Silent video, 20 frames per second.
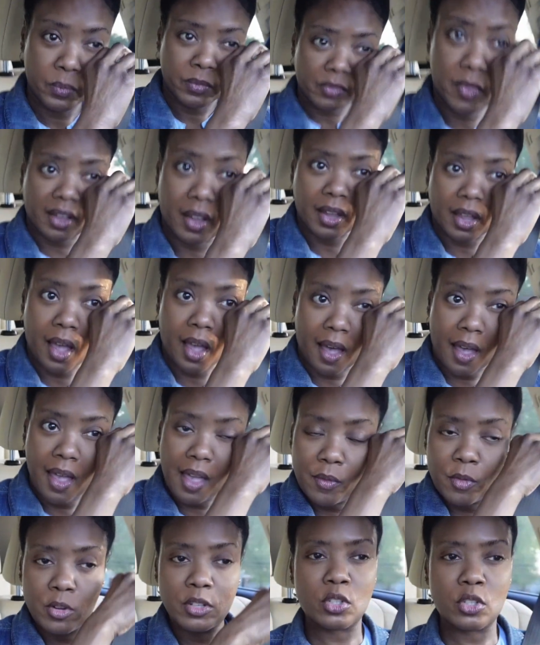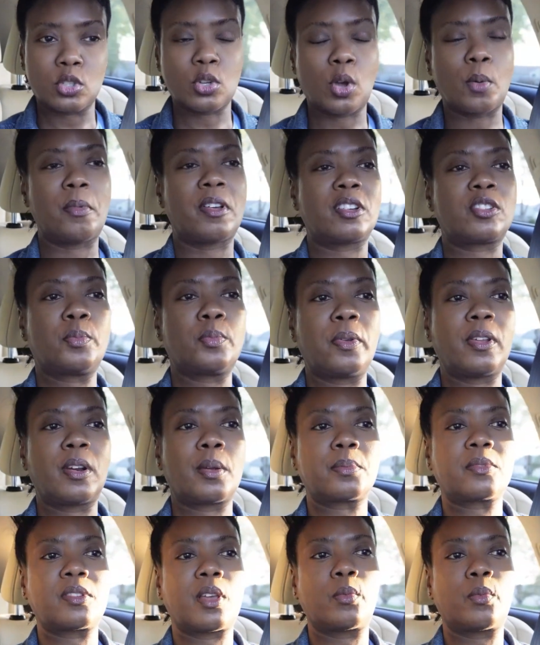Like, I haven't so much been
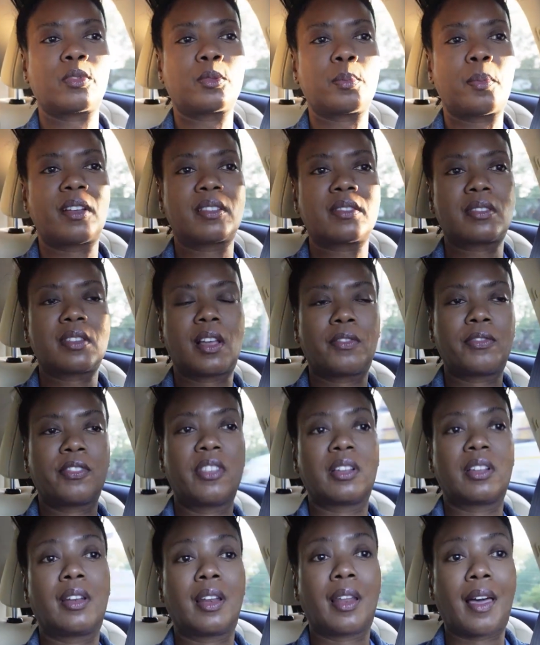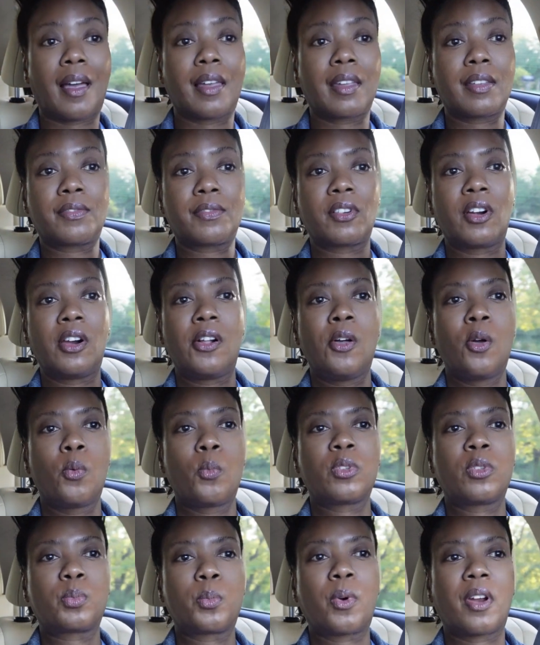upset with myself in life
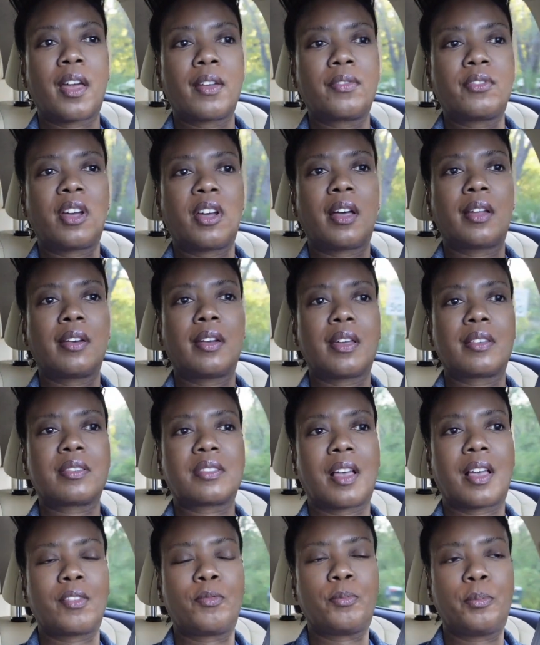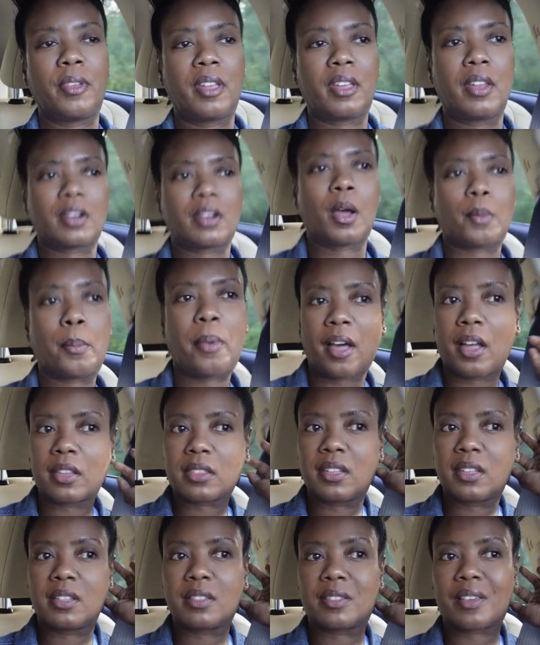with what I've done as I've been about
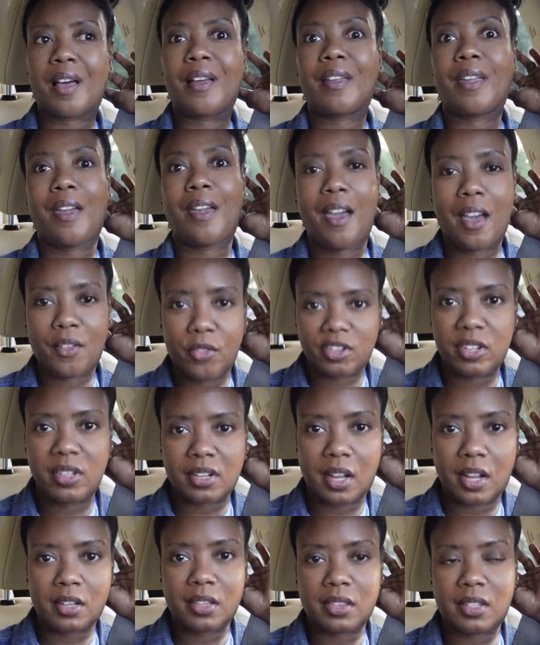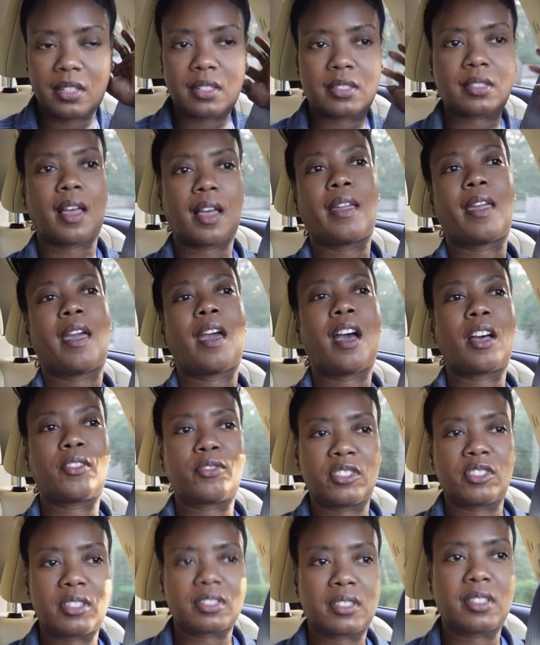things I haven't done, things I
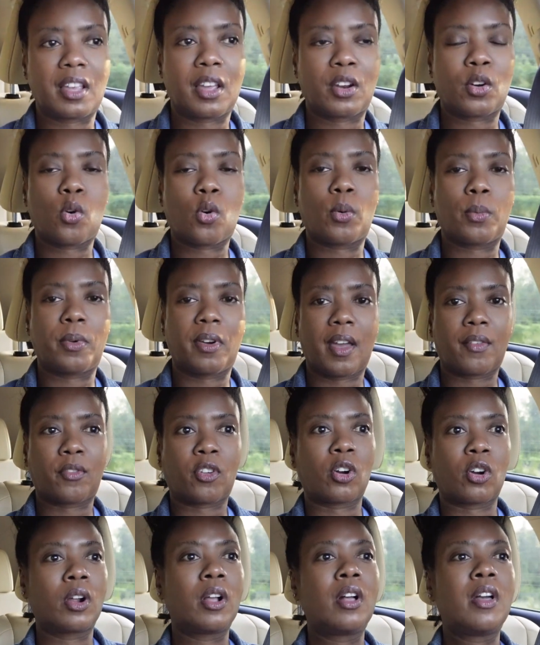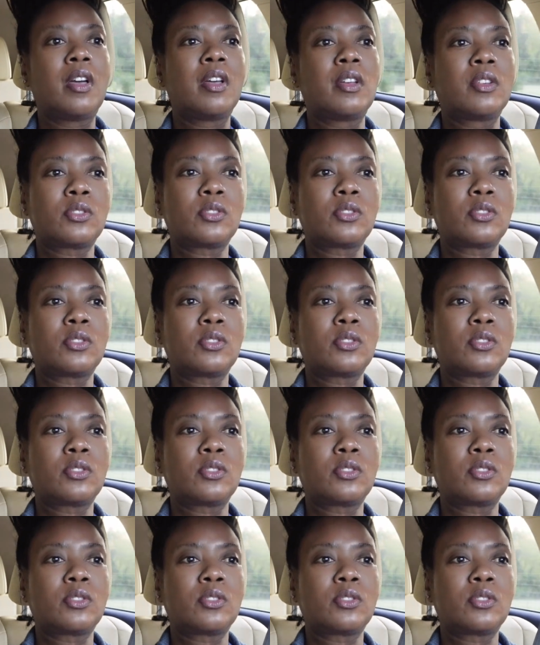haven't said, or whatever.